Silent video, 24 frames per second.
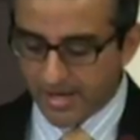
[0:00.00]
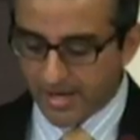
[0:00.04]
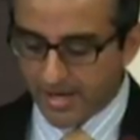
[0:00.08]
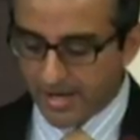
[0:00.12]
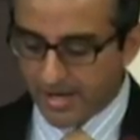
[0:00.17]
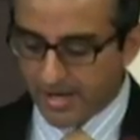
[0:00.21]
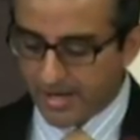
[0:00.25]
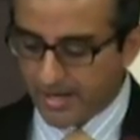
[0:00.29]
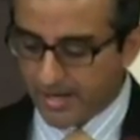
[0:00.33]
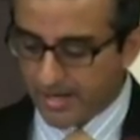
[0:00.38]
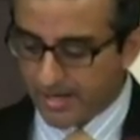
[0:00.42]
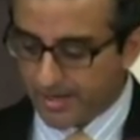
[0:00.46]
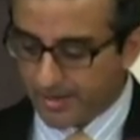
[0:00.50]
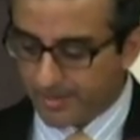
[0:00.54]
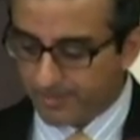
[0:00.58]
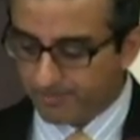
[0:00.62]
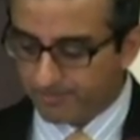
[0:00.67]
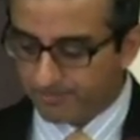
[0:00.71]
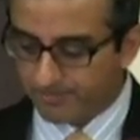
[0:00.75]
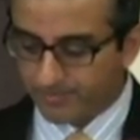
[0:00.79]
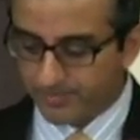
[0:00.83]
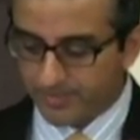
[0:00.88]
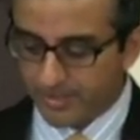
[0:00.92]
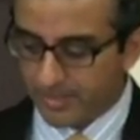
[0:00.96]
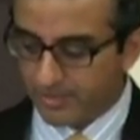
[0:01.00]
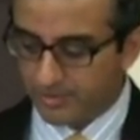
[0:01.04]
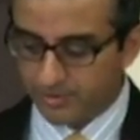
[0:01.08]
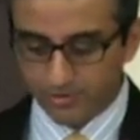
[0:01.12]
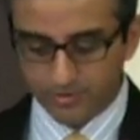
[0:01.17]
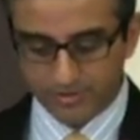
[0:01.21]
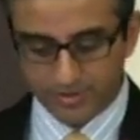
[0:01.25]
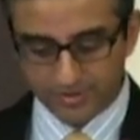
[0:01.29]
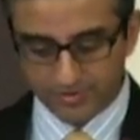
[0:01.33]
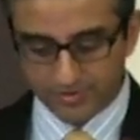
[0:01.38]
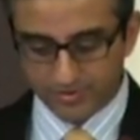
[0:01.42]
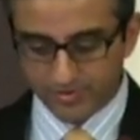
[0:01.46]
Um, in
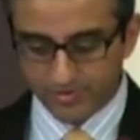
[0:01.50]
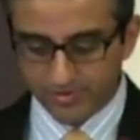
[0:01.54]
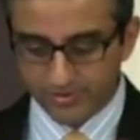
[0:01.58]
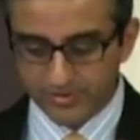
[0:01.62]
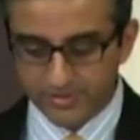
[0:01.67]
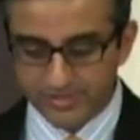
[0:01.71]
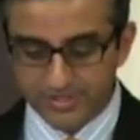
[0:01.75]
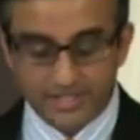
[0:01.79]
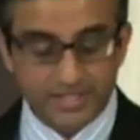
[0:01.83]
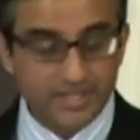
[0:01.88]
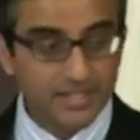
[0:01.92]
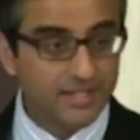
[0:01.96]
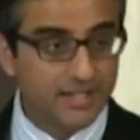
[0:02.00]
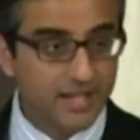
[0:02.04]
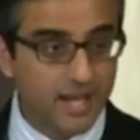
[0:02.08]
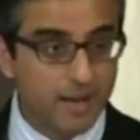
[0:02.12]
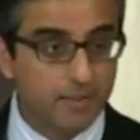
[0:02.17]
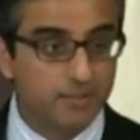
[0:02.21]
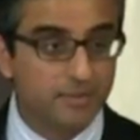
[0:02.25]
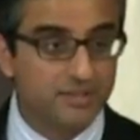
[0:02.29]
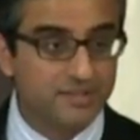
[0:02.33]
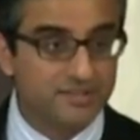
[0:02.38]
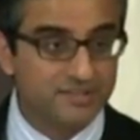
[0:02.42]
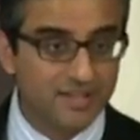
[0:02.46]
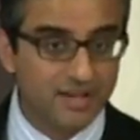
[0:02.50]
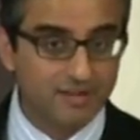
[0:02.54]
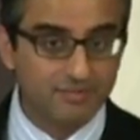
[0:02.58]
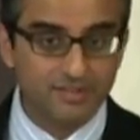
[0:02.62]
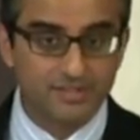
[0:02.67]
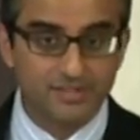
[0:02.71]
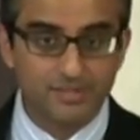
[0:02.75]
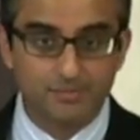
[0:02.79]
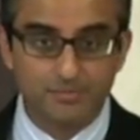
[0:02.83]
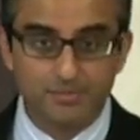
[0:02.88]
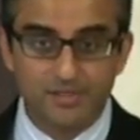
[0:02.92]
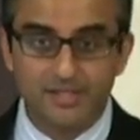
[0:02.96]
2013, Emilie
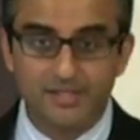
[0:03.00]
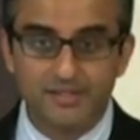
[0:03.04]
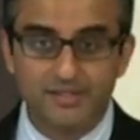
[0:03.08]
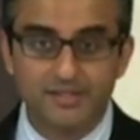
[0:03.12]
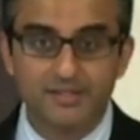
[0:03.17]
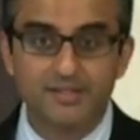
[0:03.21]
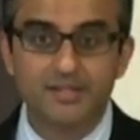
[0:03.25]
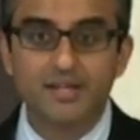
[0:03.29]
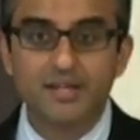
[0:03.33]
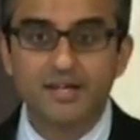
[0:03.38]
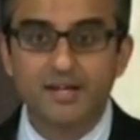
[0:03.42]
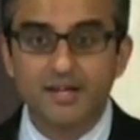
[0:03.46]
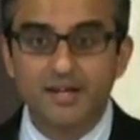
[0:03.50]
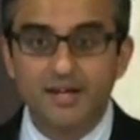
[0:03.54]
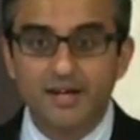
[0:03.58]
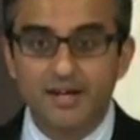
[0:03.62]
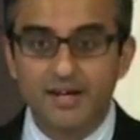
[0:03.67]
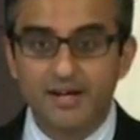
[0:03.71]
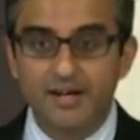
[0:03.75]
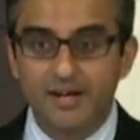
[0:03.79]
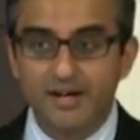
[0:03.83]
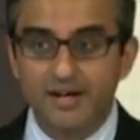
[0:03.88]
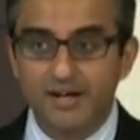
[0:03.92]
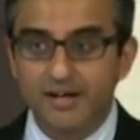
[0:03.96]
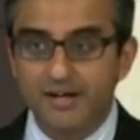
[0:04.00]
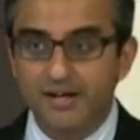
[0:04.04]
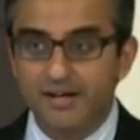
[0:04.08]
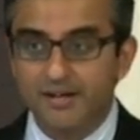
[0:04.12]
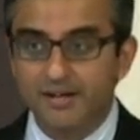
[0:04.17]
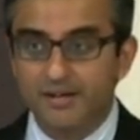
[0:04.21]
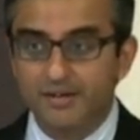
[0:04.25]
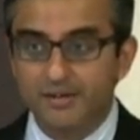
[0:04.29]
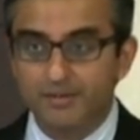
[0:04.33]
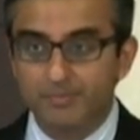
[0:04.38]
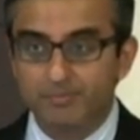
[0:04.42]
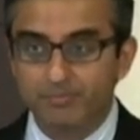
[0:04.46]
Savage-Smith,
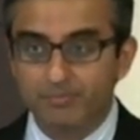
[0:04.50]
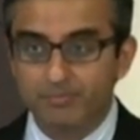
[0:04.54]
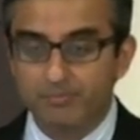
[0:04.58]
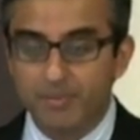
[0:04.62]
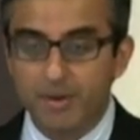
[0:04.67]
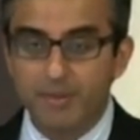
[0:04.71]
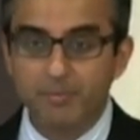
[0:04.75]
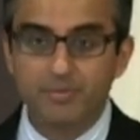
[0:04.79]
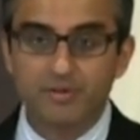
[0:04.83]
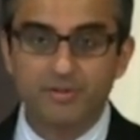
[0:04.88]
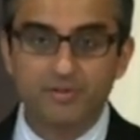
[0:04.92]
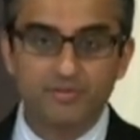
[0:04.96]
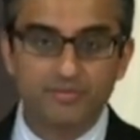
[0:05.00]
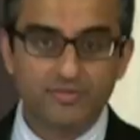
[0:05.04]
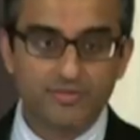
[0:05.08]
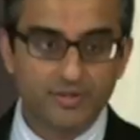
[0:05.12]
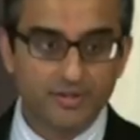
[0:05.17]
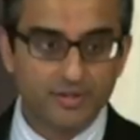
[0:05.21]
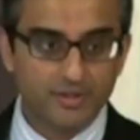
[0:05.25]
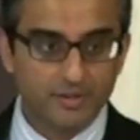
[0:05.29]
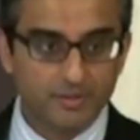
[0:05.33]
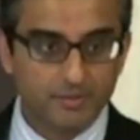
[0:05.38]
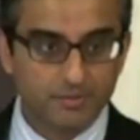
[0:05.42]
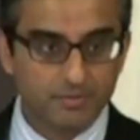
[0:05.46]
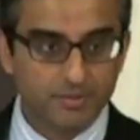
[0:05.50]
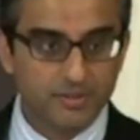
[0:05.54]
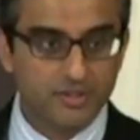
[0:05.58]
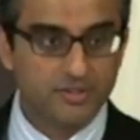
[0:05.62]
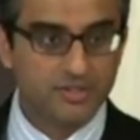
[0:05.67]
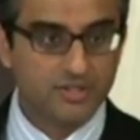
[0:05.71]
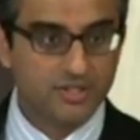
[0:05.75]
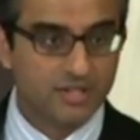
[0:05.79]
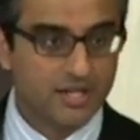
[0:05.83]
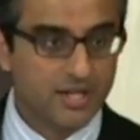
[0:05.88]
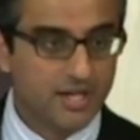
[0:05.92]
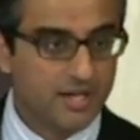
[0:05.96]
uh, member of the
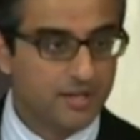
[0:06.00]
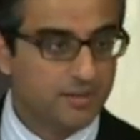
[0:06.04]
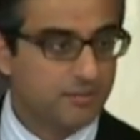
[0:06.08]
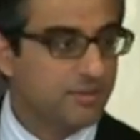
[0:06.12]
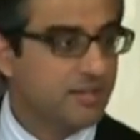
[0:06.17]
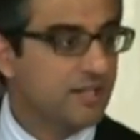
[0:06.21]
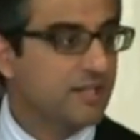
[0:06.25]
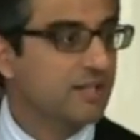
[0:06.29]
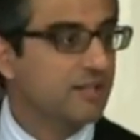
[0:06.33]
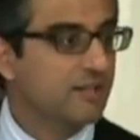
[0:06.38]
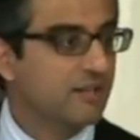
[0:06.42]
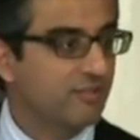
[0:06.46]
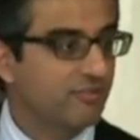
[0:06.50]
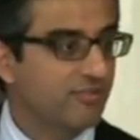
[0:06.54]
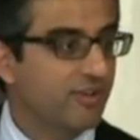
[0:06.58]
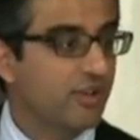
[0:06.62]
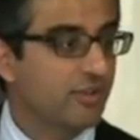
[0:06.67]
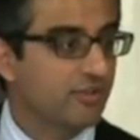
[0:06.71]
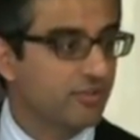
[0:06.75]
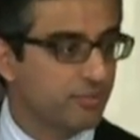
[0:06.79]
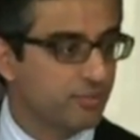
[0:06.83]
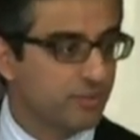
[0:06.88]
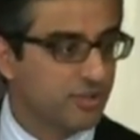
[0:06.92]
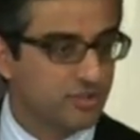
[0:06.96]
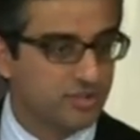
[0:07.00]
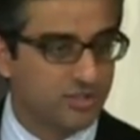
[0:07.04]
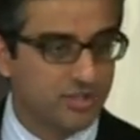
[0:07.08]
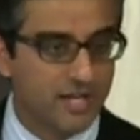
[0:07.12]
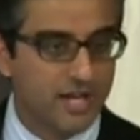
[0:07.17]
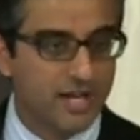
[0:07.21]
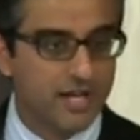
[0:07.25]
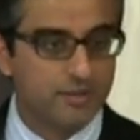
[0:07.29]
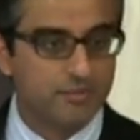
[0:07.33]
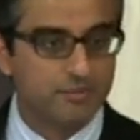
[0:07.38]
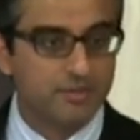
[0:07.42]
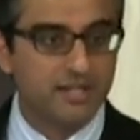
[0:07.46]
British Academy, a fellow of the British
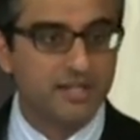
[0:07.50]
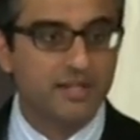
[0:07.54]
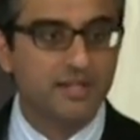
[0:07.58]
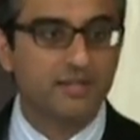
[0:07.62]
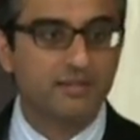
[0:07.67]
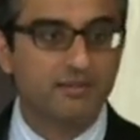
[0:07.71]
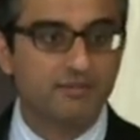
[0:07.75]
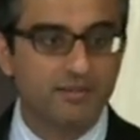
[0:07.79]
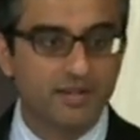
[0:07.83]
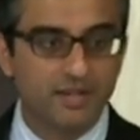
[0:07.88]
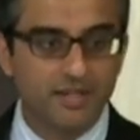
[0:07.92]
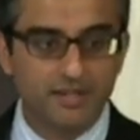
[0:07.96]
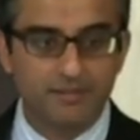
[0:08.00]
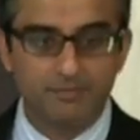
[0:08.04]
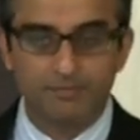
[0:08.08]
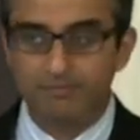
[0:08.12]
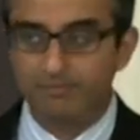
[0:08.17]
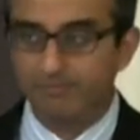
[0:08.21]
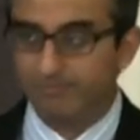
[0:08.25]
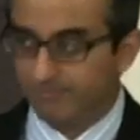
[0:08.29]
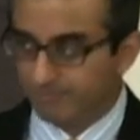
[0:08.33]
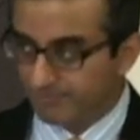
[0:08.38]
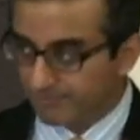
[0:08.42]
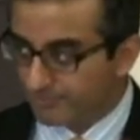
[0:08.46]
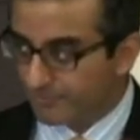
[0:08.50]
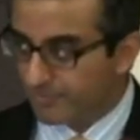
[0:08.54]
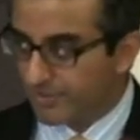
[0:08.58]
Academy, right?